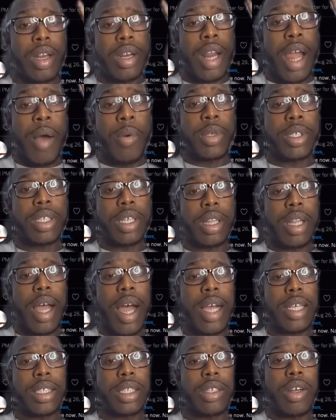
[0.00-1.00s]
That was a
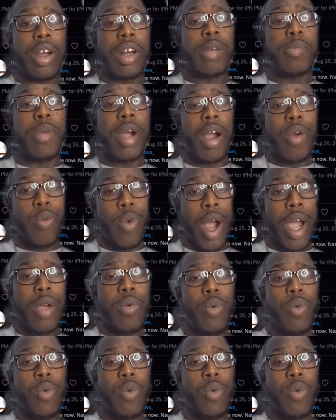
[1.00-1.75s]
lie started by right